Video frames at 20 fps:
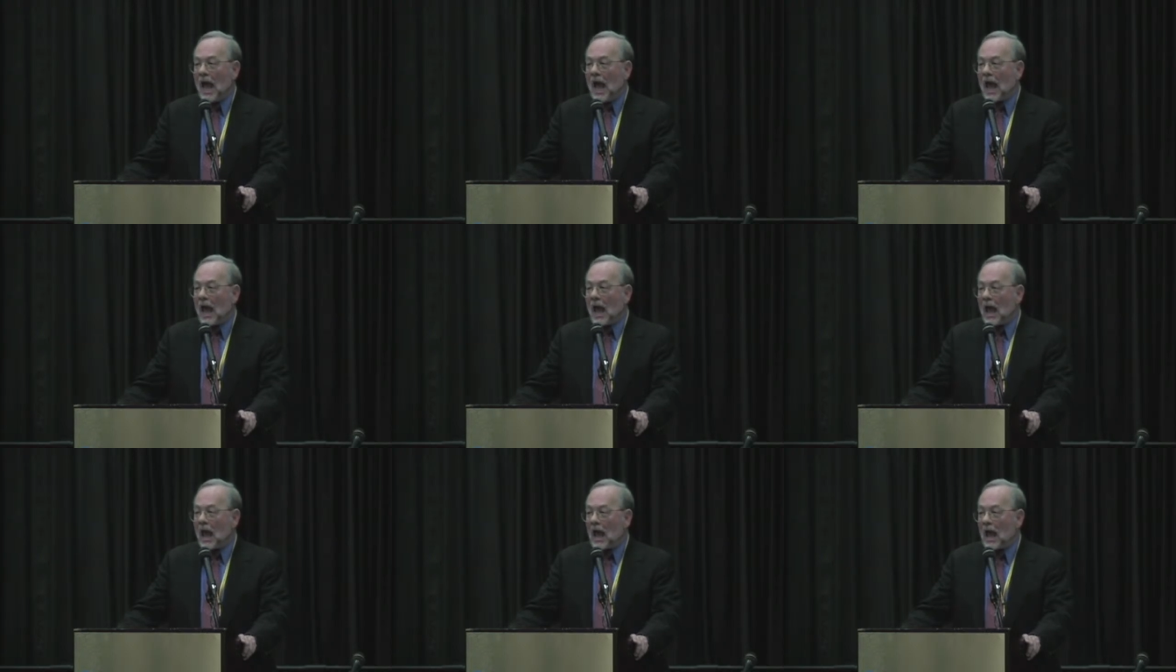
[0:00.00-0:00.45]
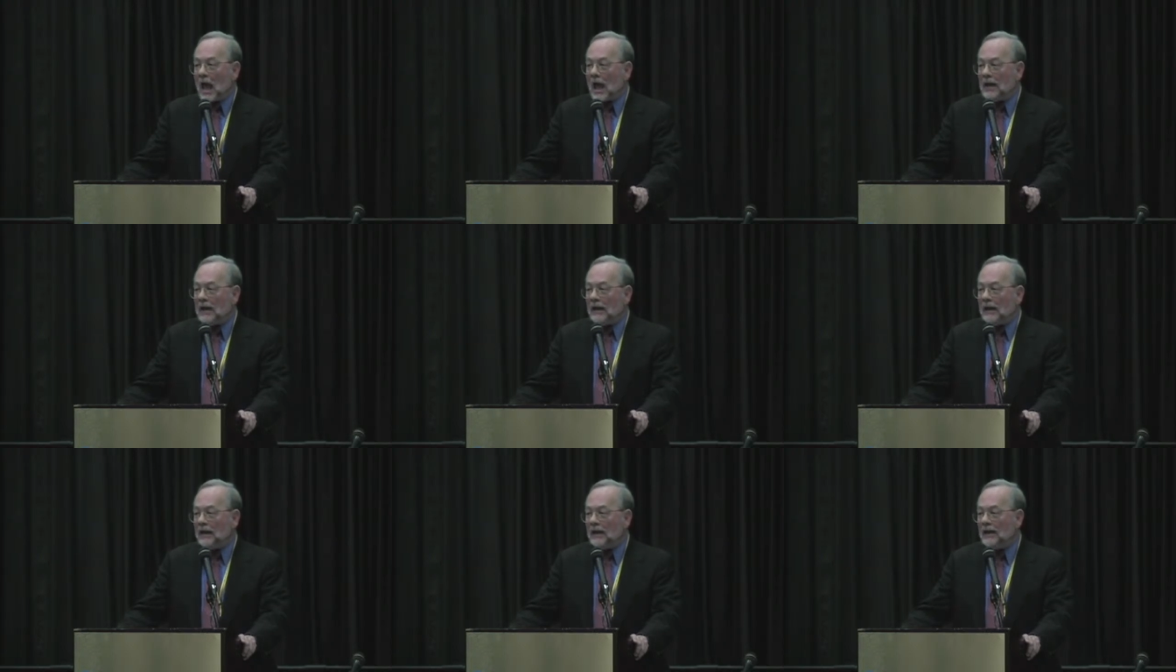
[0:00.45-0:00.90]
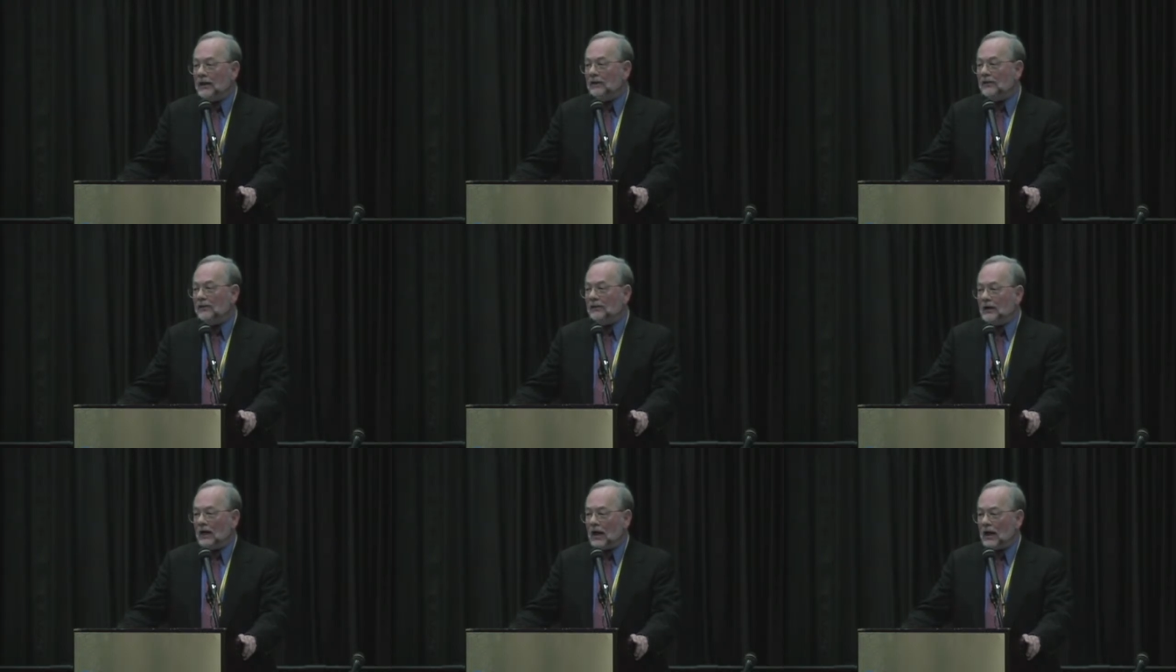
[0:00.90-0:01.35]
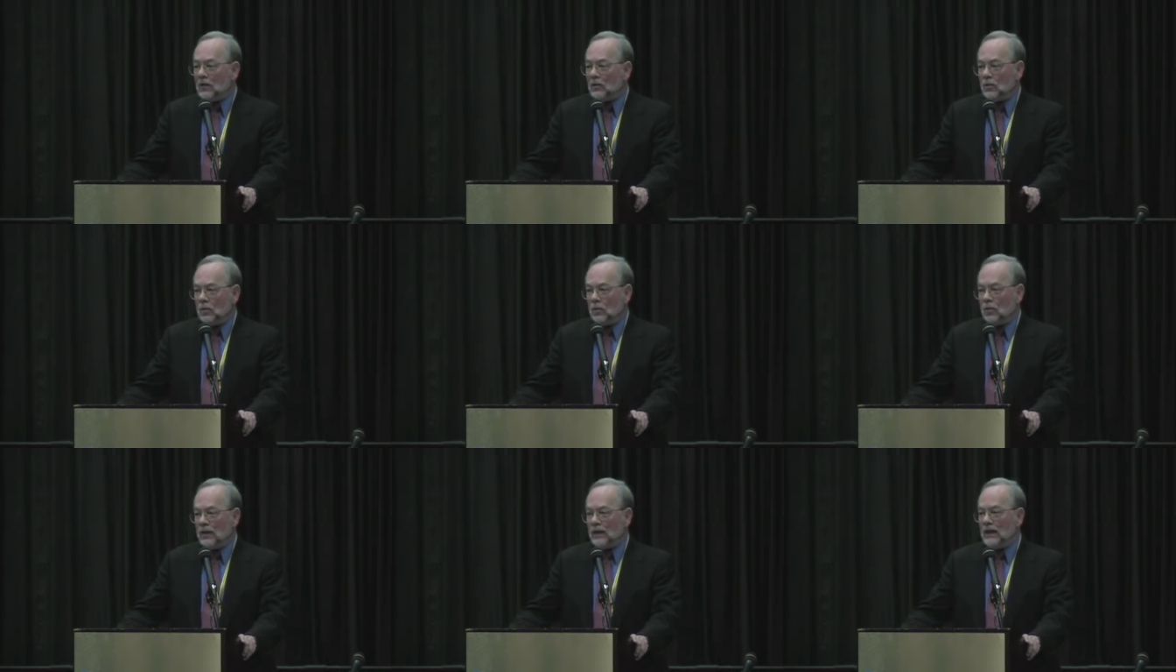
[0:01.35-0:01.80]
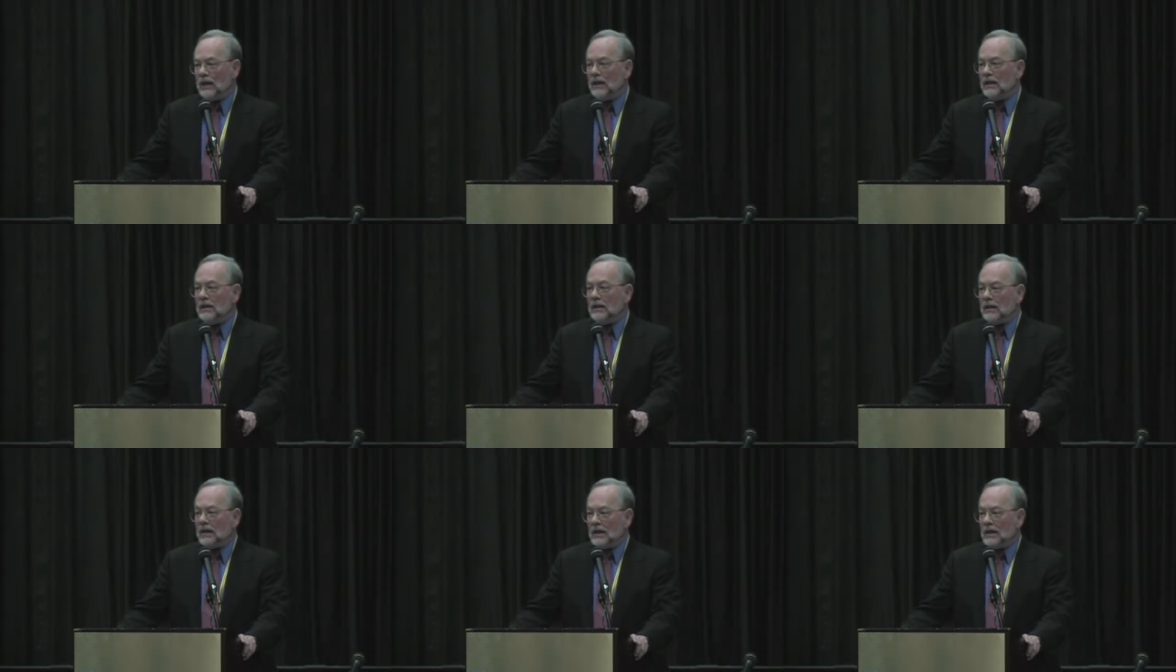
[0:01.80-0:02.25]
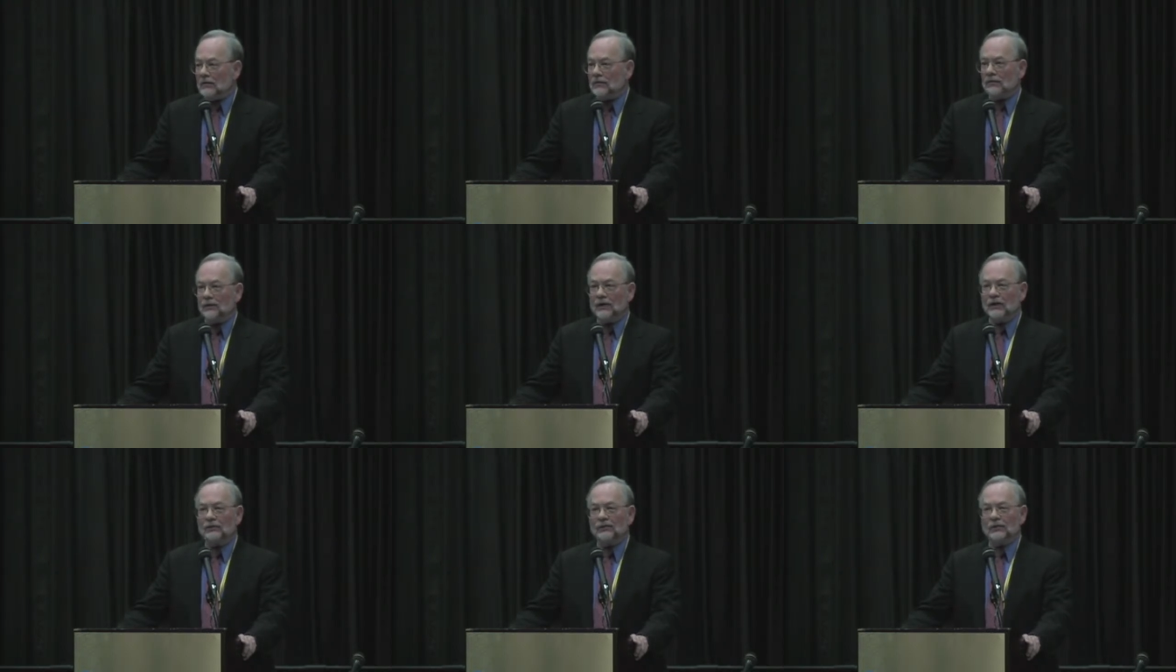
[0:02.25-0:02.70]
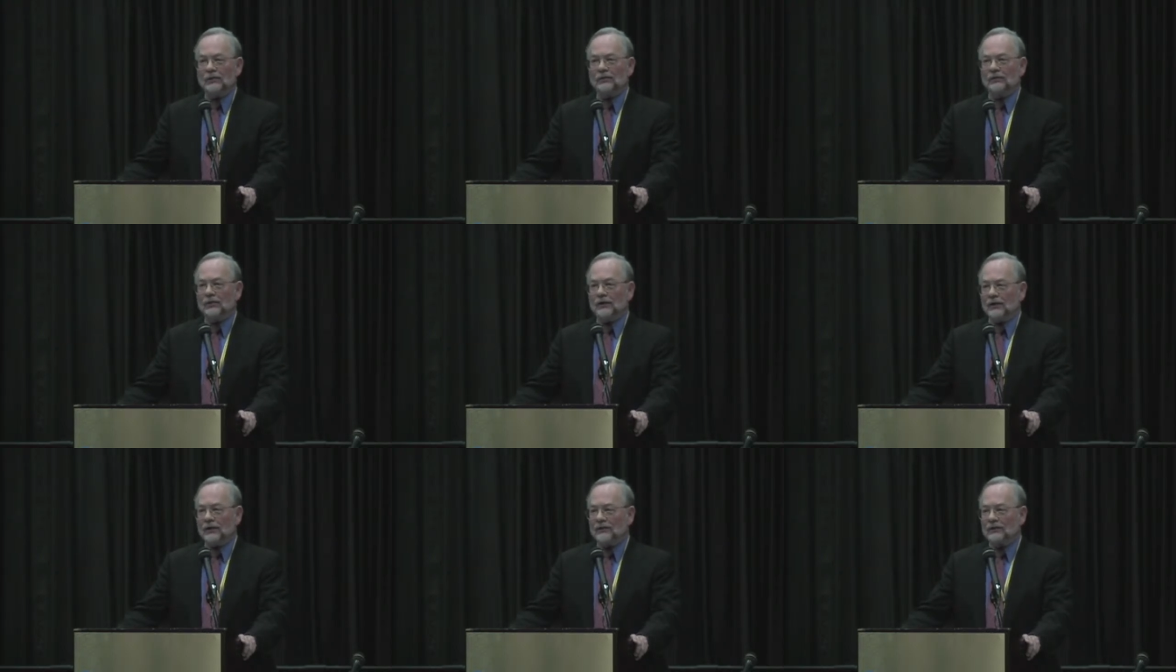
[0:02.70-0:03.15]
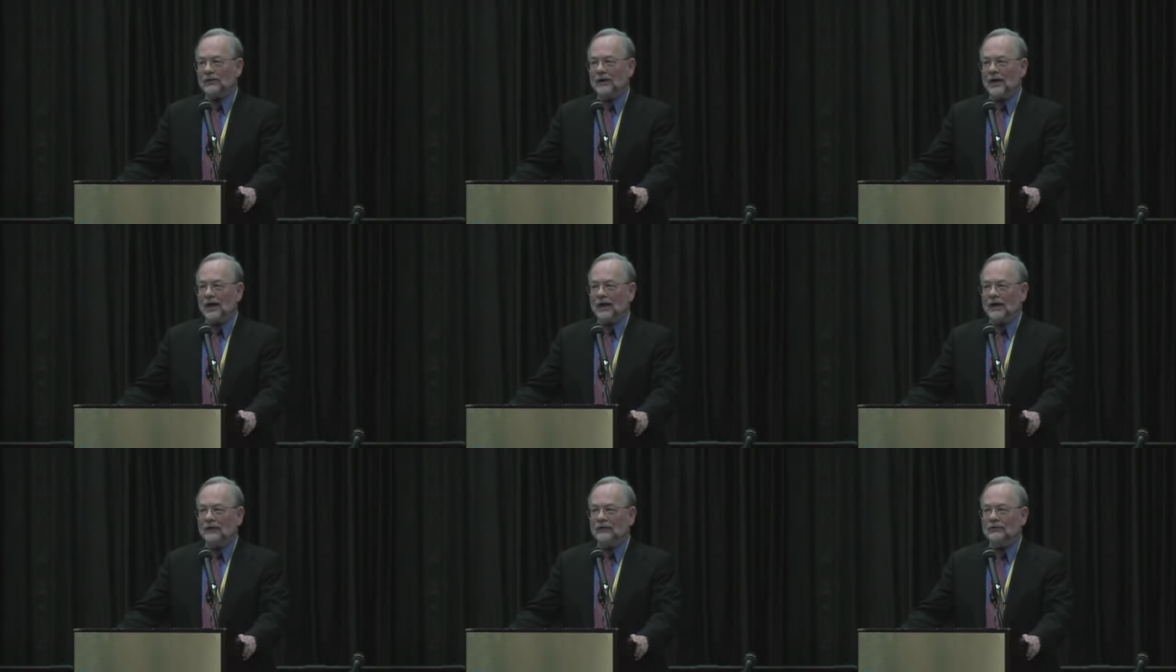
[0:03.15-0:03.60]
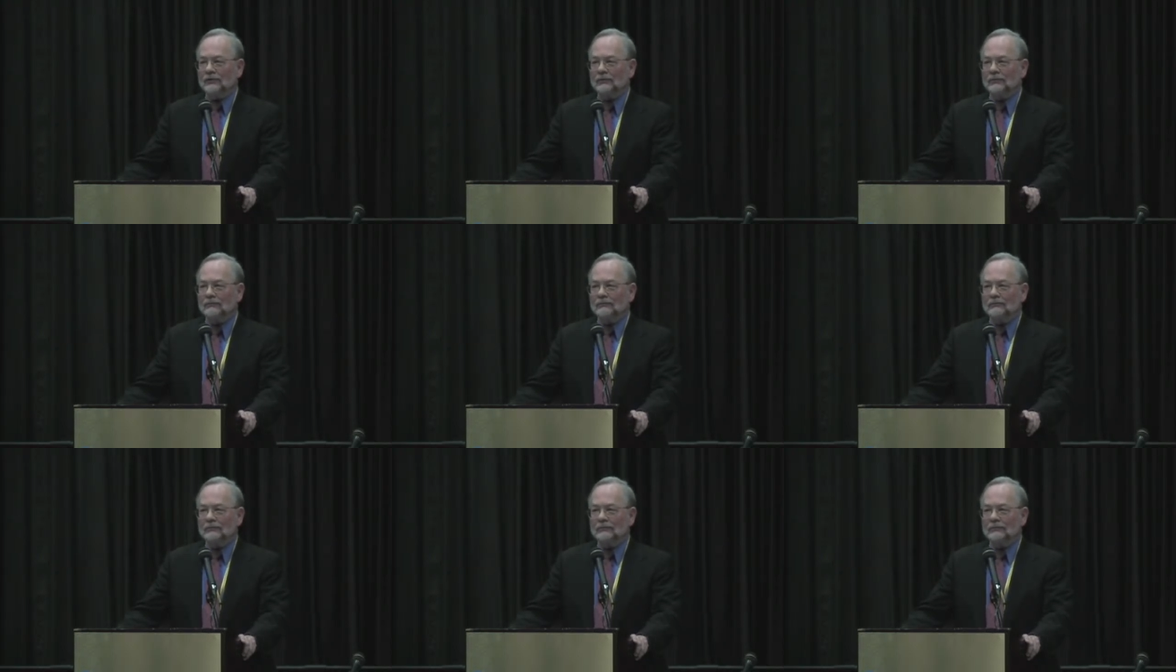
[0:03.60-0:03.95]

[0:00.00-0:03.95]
And he said, "We need visas for these guys."